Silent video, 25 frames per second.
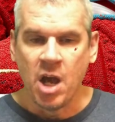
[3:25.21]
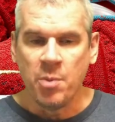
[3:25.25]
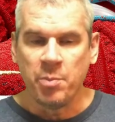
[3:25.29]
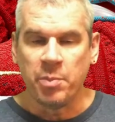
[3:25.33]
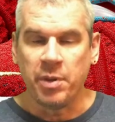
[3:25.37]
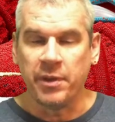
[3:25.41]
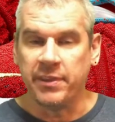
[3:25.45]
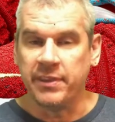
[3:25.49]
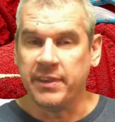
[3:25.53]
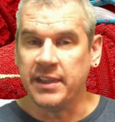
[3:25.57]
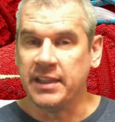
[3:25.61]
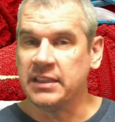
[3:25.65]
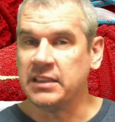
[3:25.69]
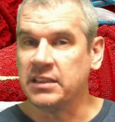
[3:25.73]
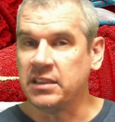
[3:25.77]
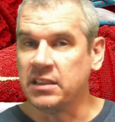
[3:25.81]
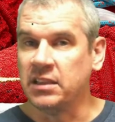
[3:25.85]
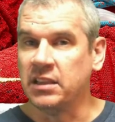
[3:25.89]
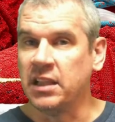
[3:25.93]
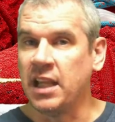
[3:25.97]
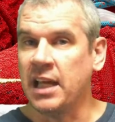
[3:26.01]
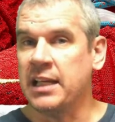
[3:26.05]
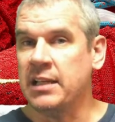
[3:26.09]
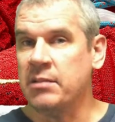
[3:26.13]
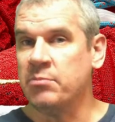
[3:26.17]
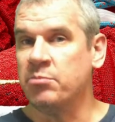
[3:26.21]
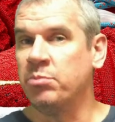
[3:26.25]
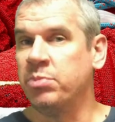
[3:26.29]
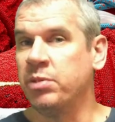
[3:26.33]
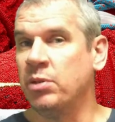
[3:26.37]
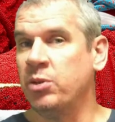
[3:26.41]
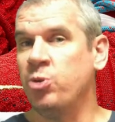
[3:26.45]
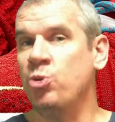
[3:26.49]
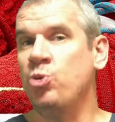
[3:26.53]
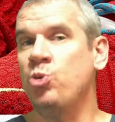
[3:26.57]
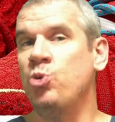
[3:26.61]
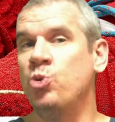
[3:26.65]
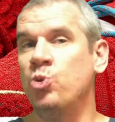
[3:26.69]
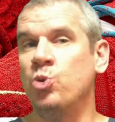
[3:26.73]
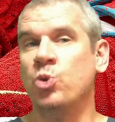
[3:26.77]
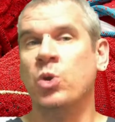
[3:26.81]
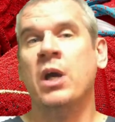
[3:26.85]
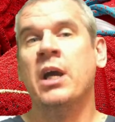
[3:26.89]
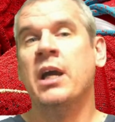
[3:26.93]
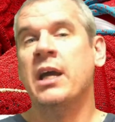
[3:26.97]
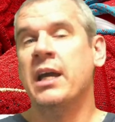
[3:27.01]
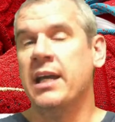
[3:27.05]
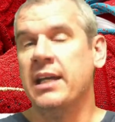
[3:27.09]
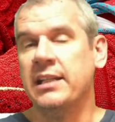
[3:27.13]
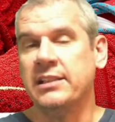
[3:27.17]
But this light blue
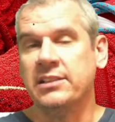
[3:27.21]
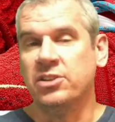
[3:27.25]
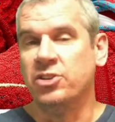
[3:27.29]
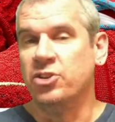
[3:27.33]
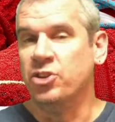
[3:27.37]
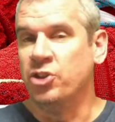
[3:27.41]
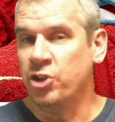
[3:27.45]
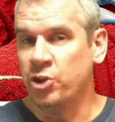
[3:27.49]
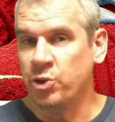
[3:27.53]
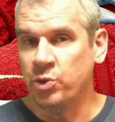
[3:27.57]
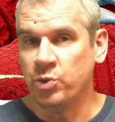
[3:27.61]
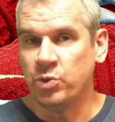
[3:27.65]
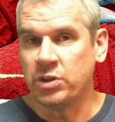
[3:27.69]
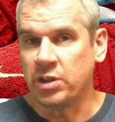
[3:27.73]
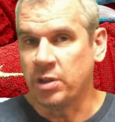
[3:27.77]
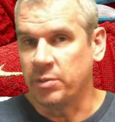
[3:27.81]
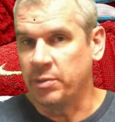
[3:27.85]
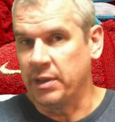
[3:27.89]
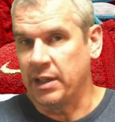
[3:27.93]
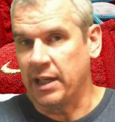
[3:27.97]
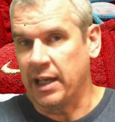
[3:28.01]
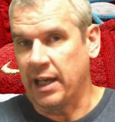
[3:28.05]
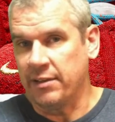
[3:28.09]
is new to me.